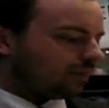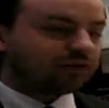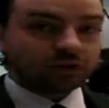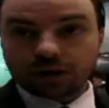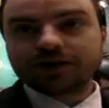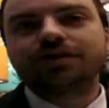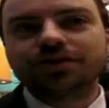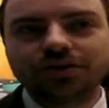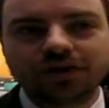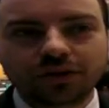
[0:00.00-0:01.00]
if you want it
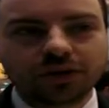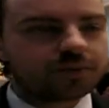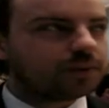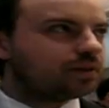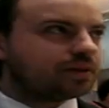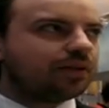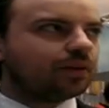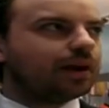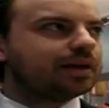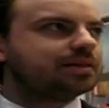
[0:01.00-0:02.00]
to, of course, because
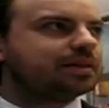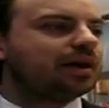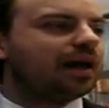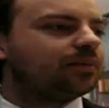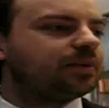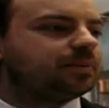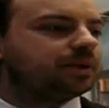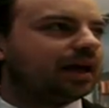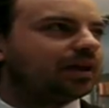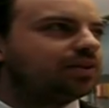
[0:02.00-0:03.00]
otherwise other
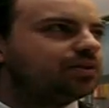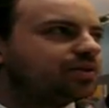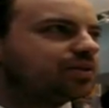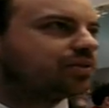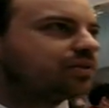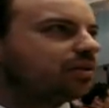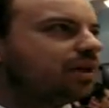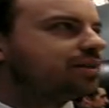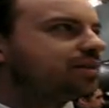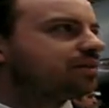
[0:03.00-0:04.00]
people can use
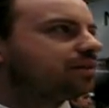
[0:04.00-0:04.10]
it.